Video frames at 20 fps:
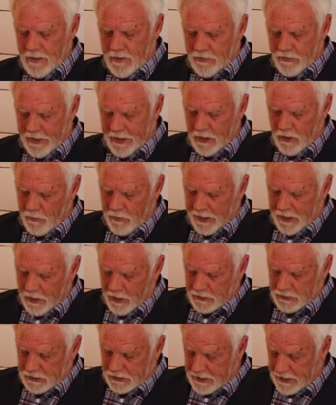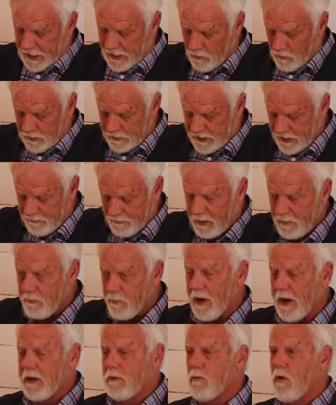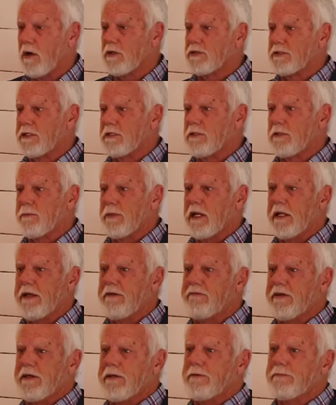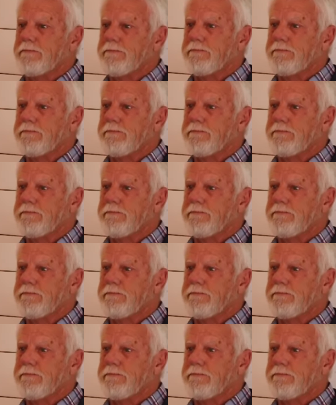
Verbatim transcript: They'll regurgitate what they've been brainwashed into believing.